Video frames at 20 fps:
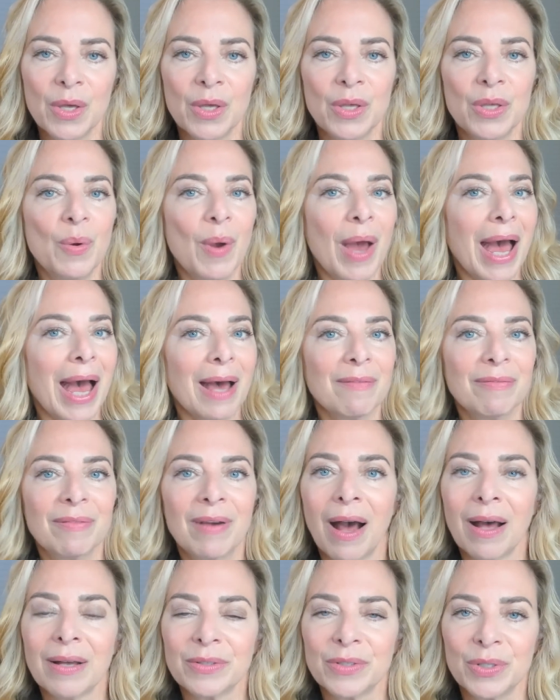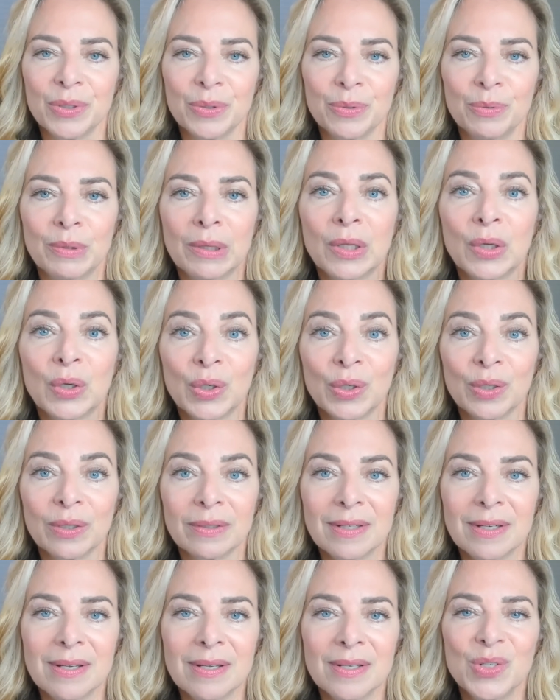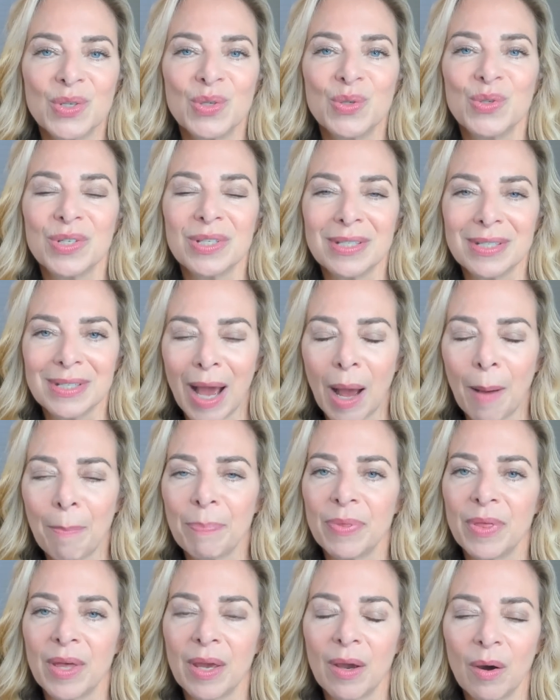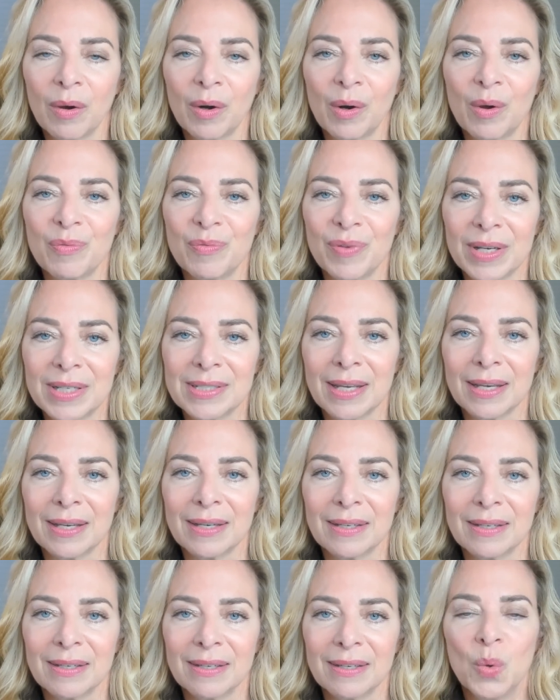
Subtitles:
you have got to learn to stop the auto-fixing.